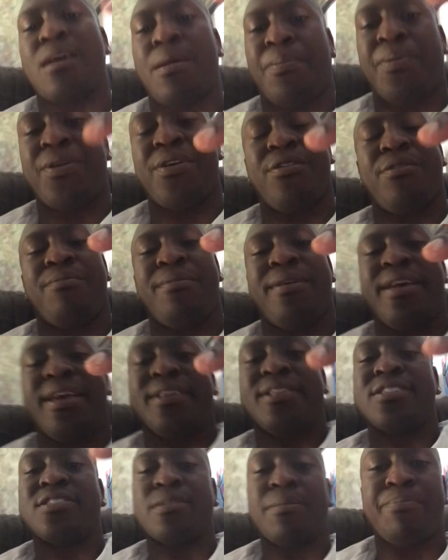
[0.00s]
up here,
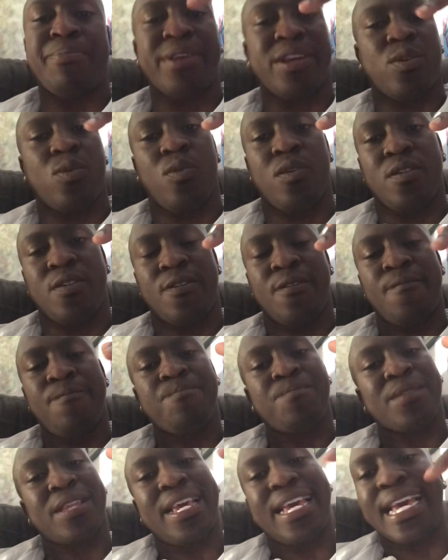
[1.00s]
man. This is a big one.
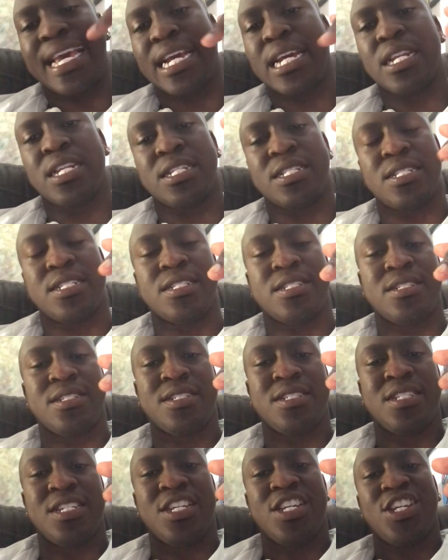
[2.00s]
England,
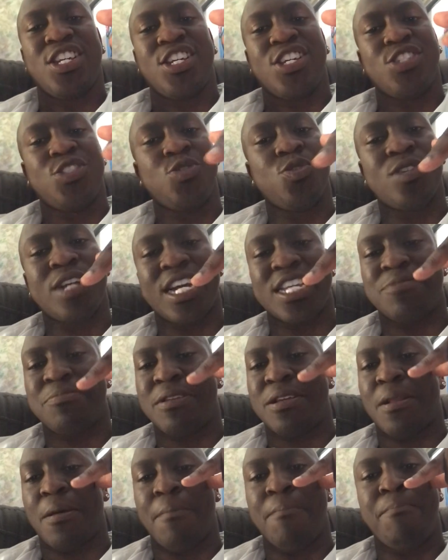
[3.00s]
you guys
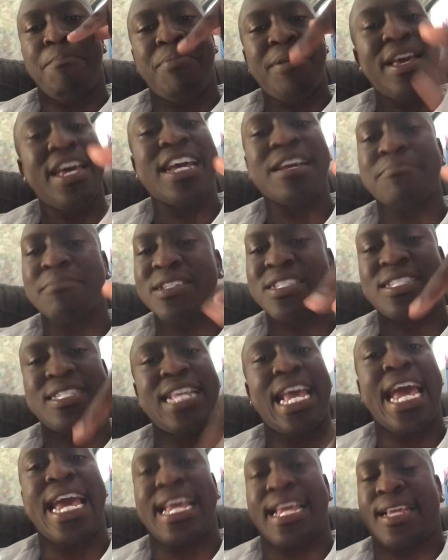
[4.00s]
made a big
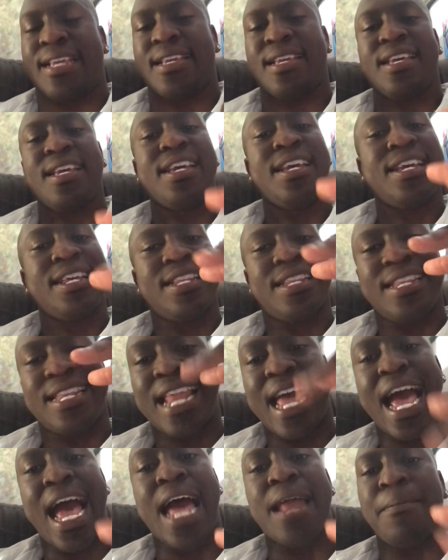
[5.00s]
mistake
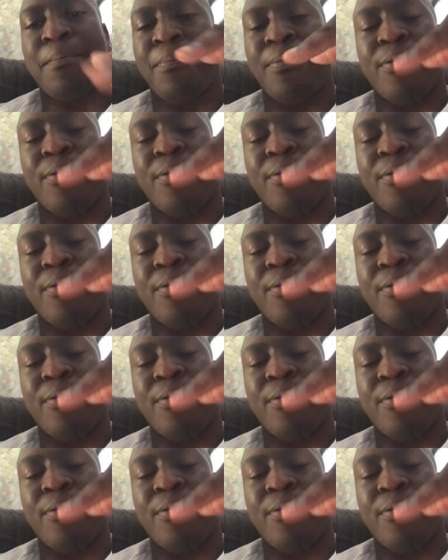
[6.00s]
not